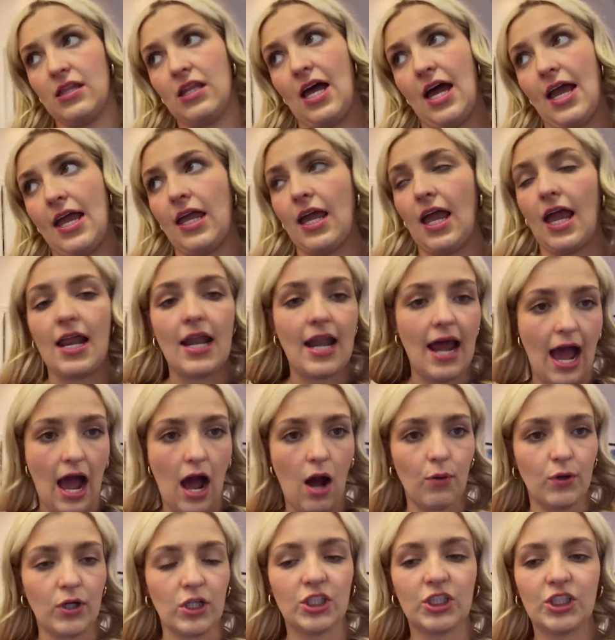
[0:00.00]
like an
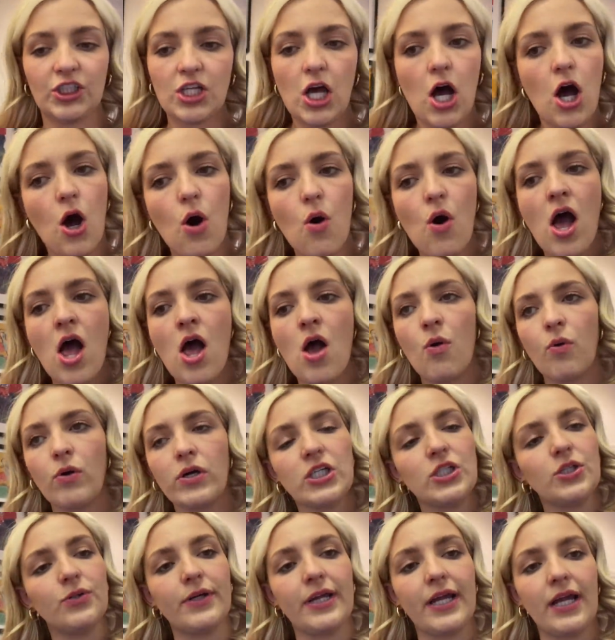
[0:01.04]
hour. So we're
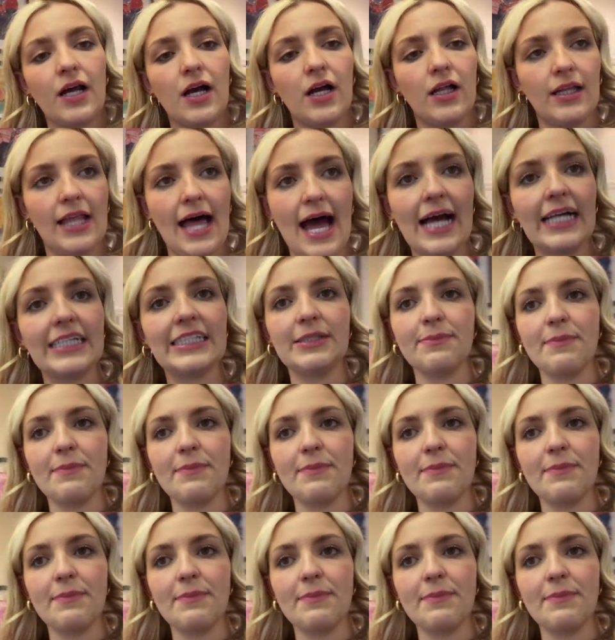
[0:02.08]
doing a last